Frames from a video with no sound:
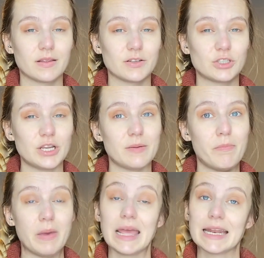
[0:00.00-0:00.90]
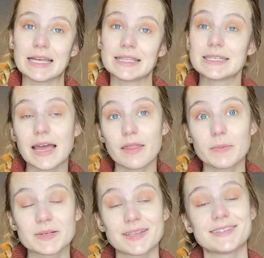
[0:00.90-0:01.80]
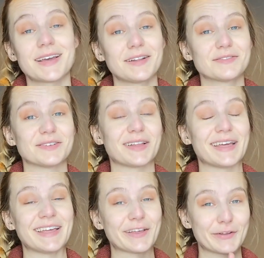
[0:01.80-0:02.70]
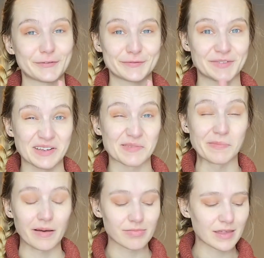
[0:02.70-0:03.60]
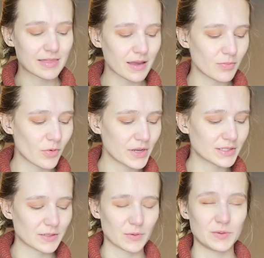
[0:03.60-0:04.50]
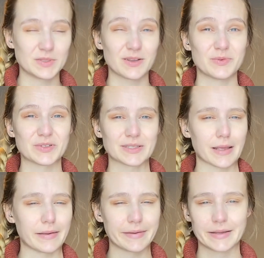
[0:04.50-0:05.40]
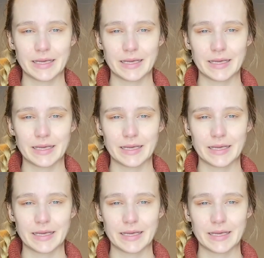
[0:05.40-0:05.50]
she had been at the 10th percentile for like a month at that point, so it was almost like